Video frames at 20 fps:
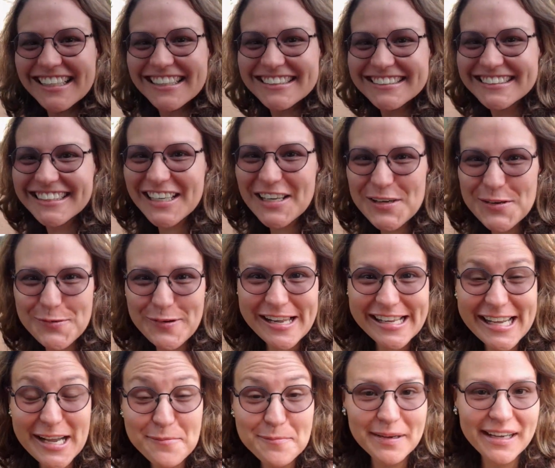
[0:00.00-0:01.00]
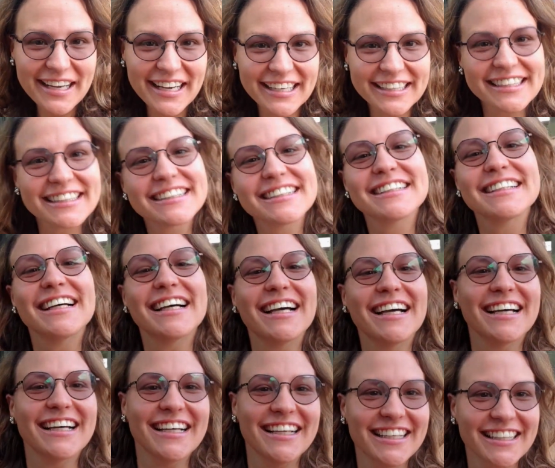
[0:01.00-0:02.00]
So, welcome back.
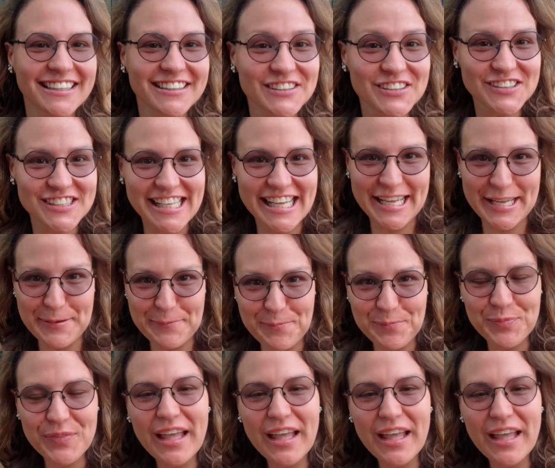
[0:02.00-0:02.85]
Today,